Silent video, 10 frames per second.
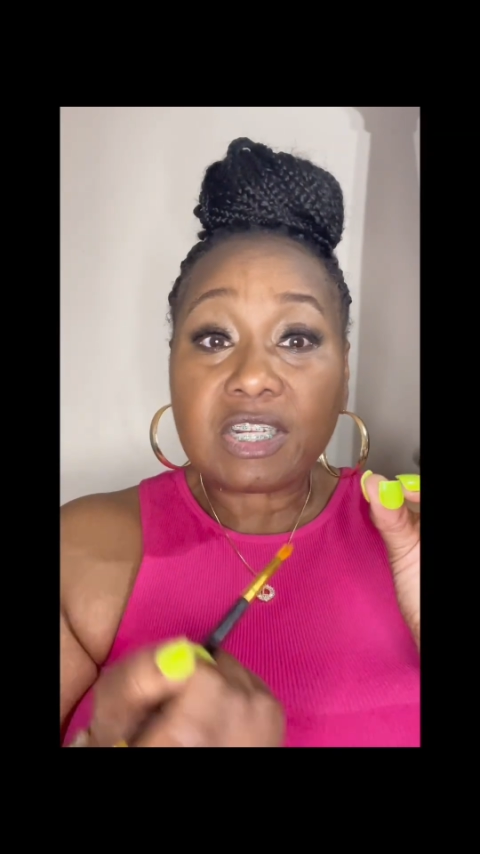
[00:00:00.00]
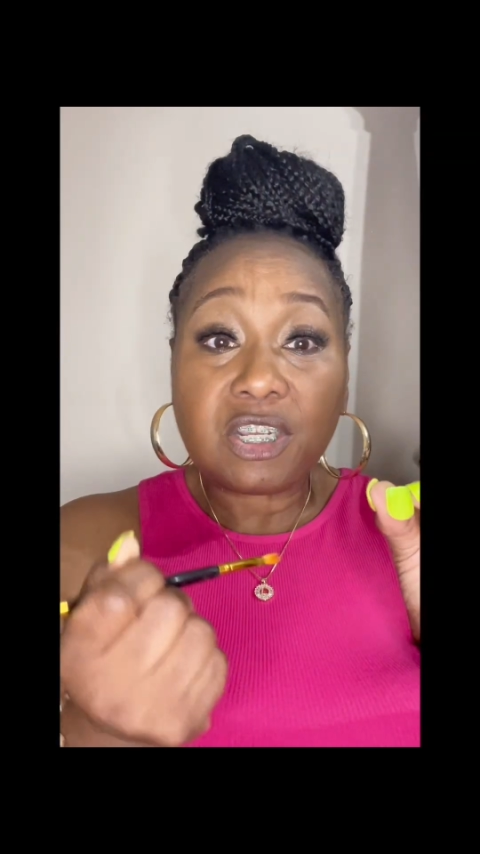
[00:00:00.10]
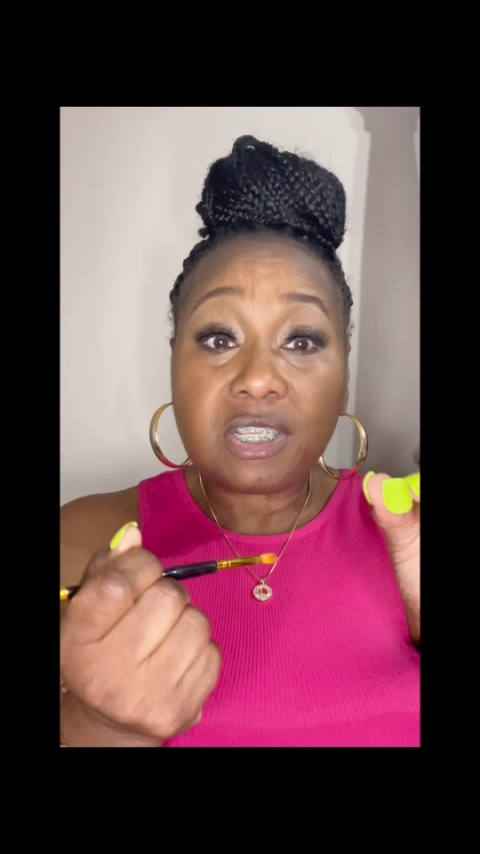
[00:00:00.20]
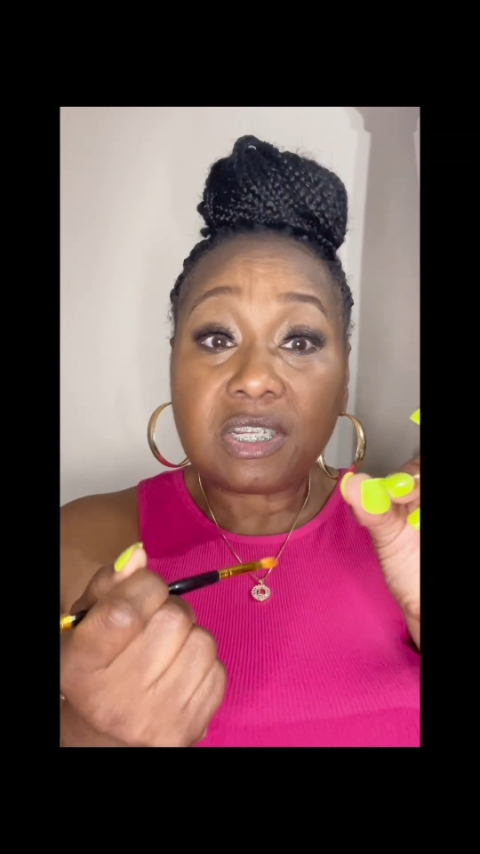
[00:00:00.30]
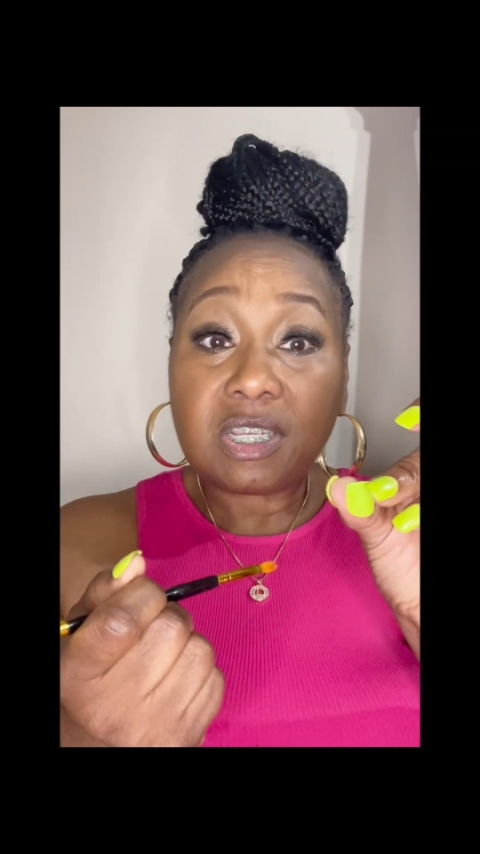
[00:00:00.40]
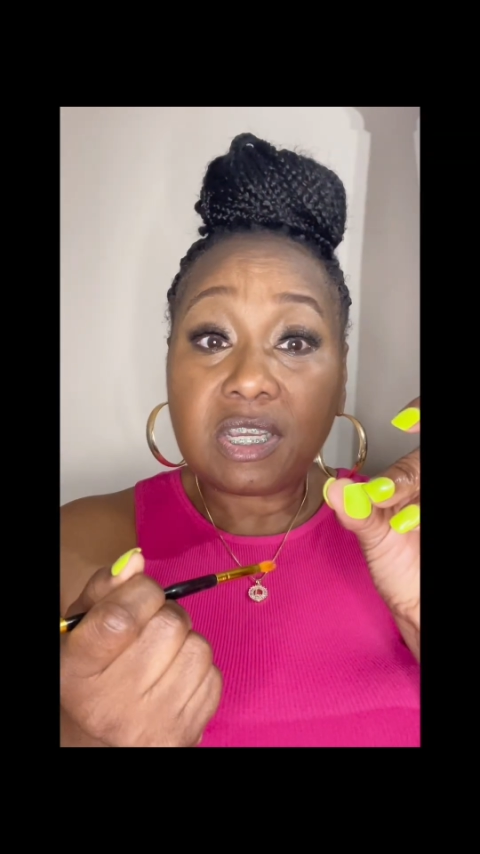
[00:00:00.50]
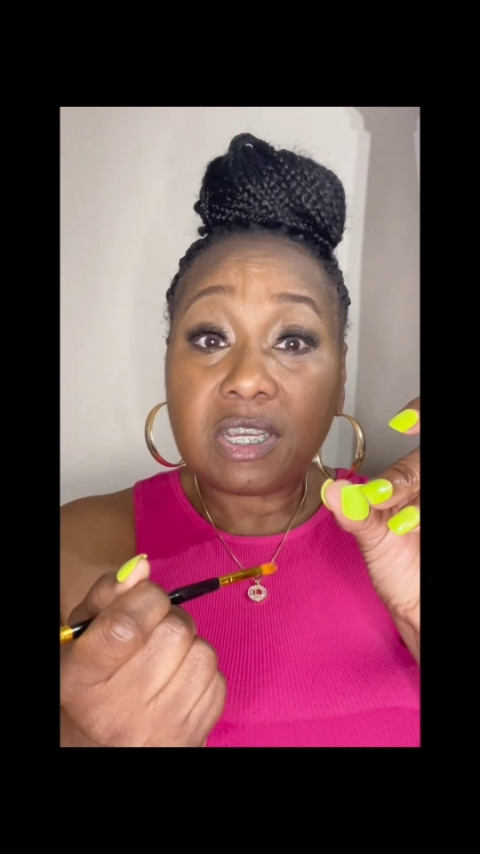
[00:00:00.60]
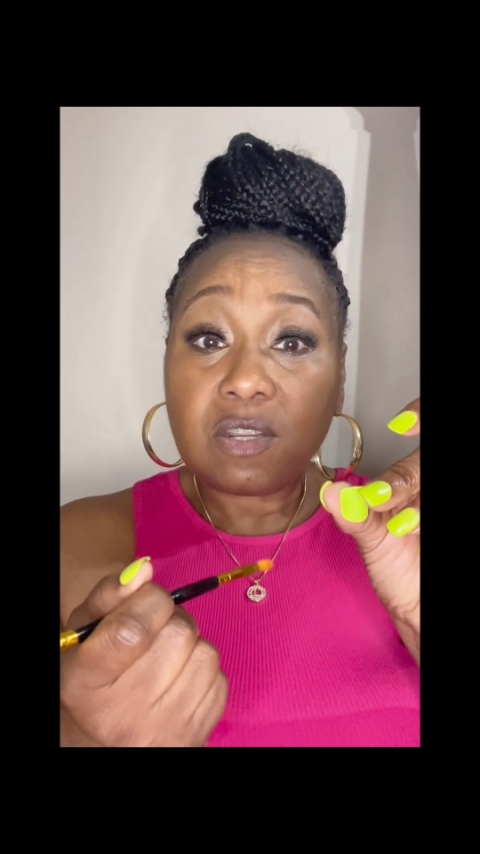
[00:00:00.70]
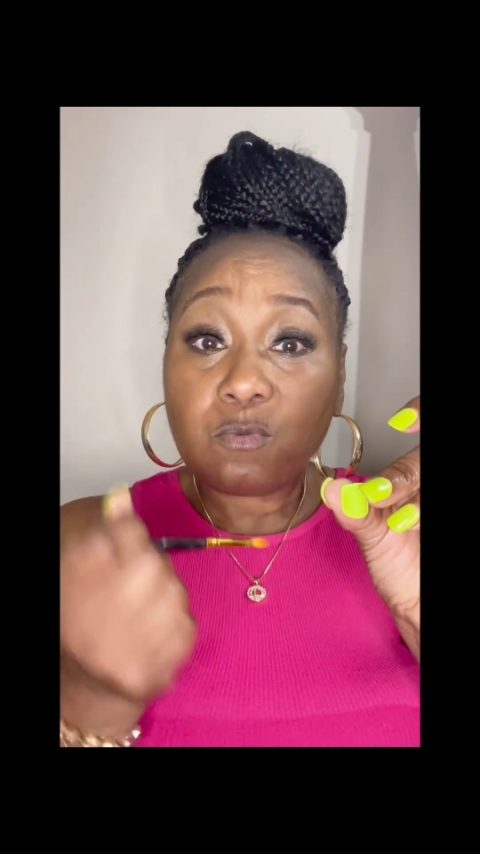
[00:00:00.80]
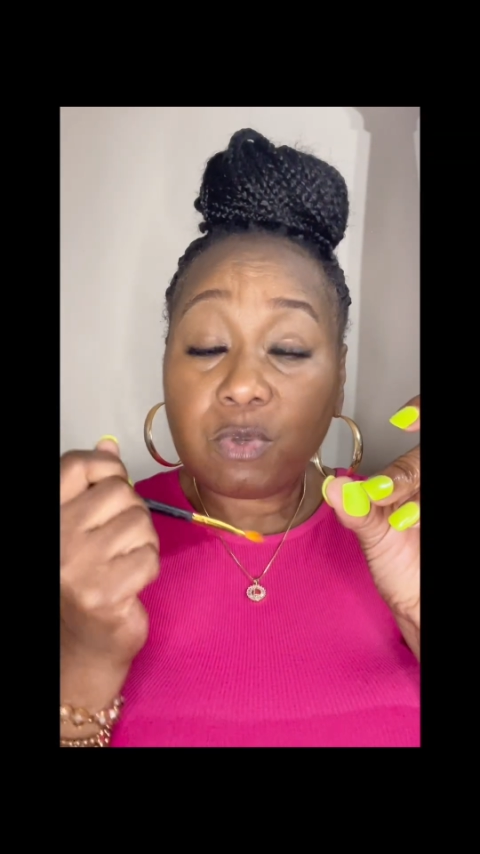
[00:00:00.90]
just
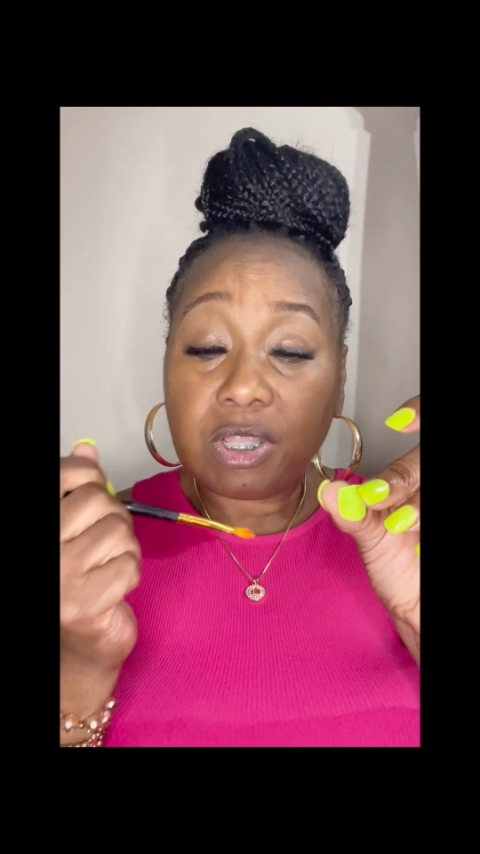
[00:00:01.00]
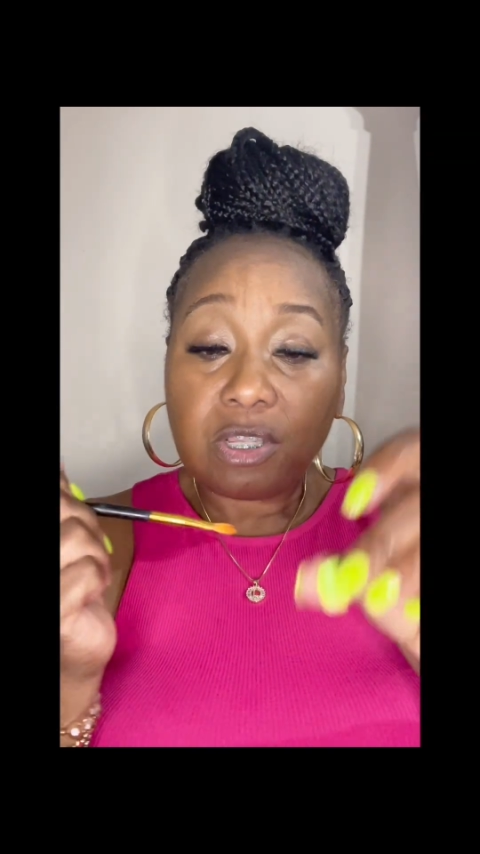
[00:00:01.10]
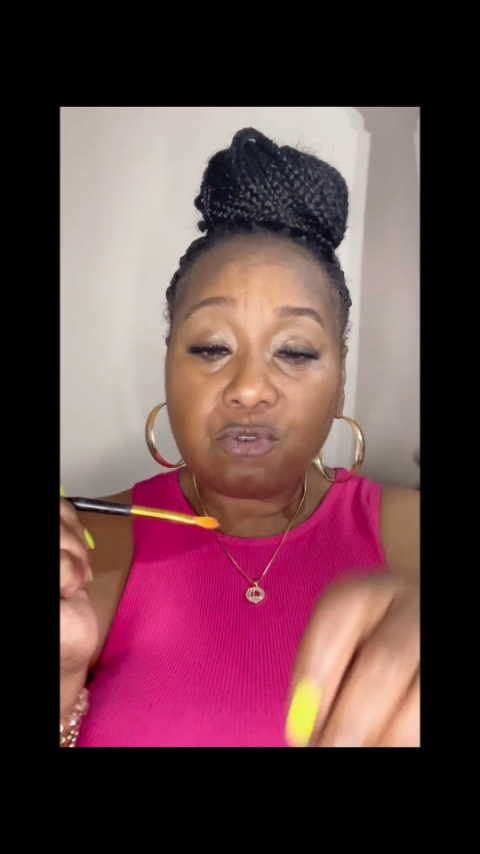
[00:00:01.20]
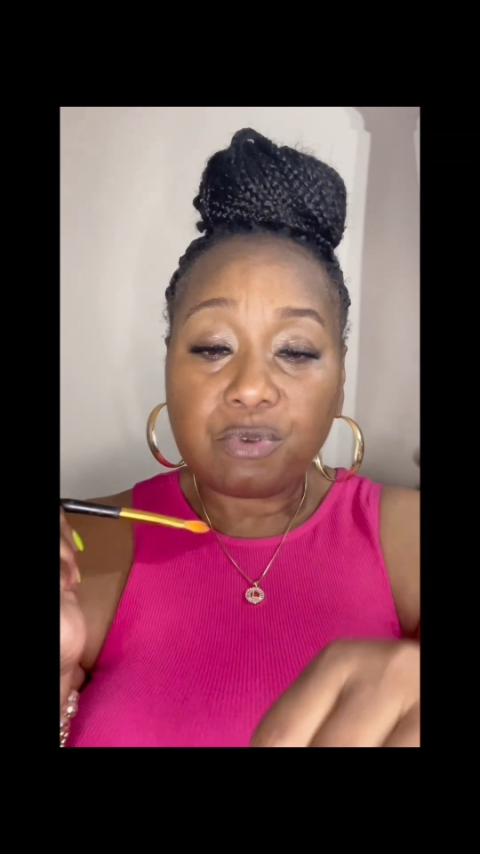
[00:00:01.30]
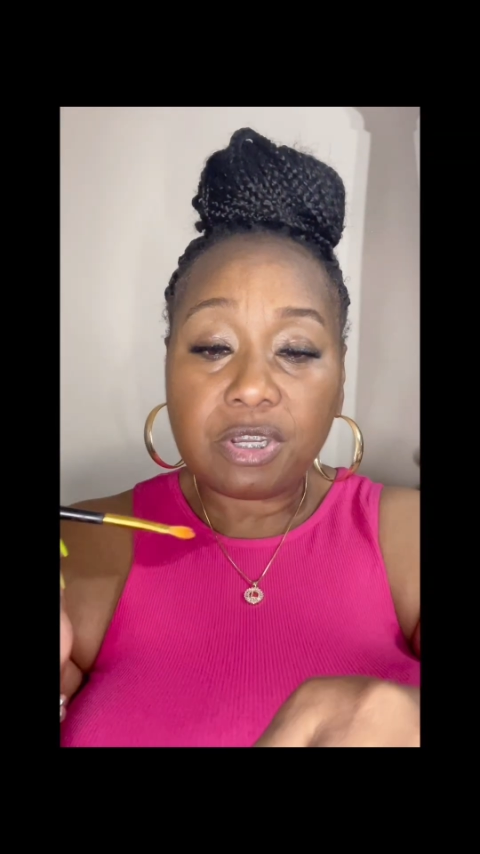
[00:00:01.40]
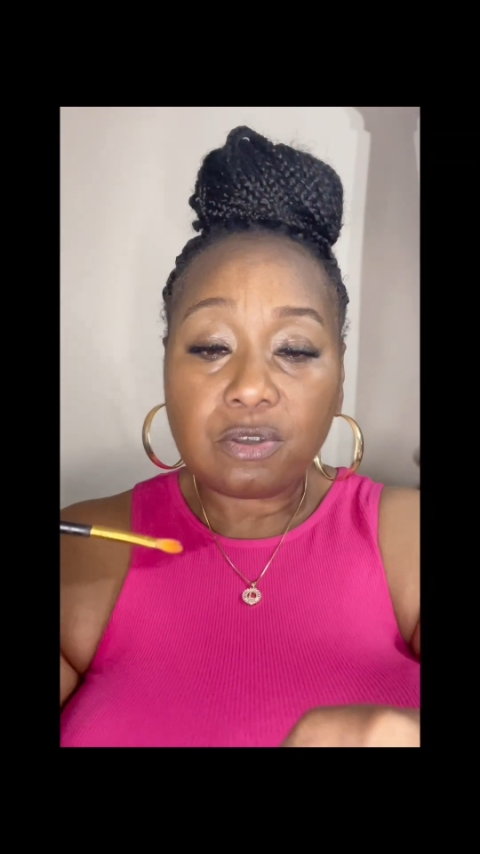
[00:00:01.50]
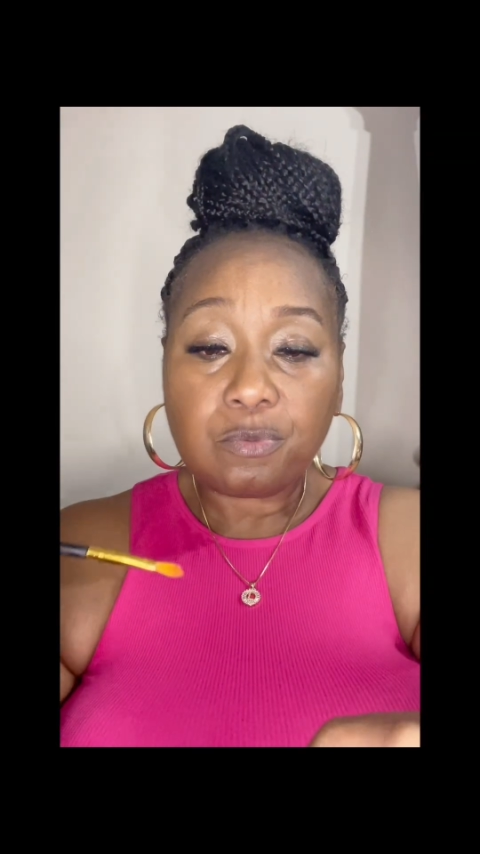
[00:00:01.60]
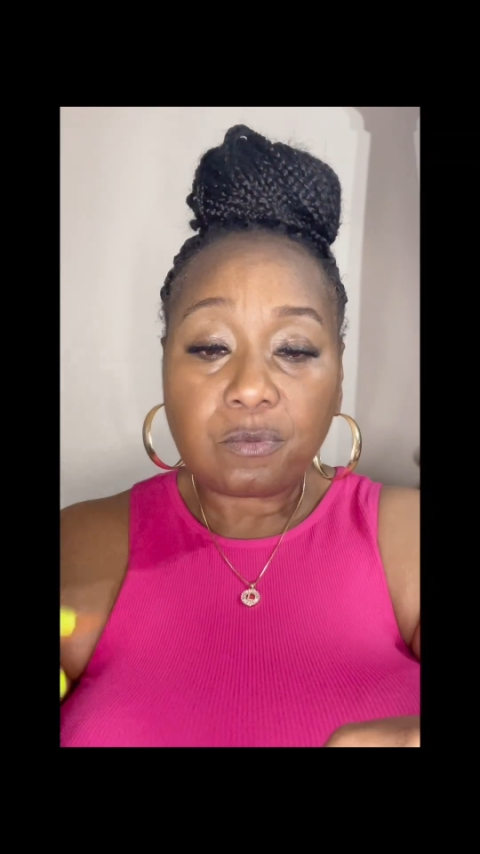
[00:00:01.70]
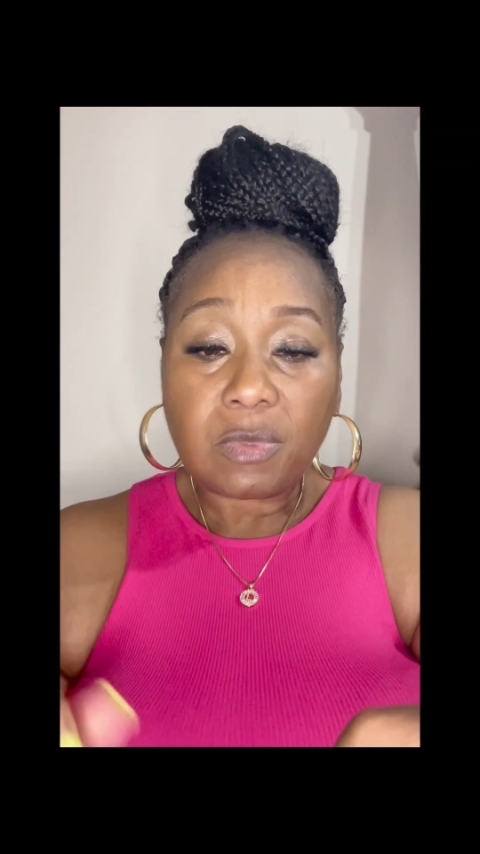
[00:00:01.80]
did with the drill.